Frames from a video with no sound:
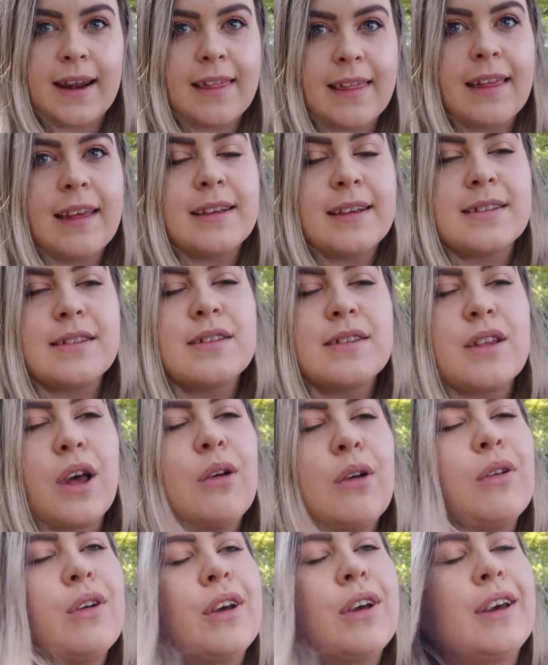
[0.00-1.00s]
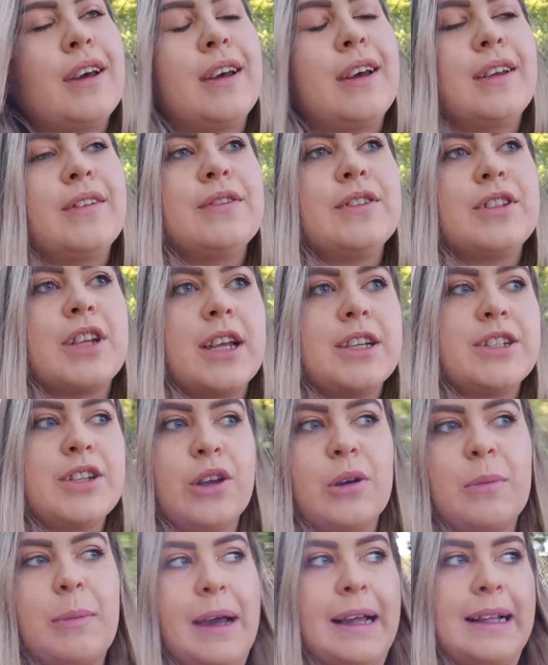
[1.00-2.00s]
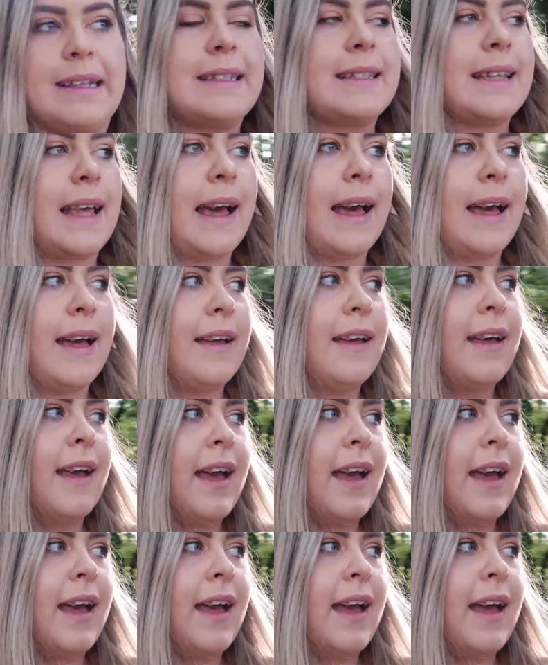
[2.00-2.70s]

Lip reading: I think it's so good for changing your mindset,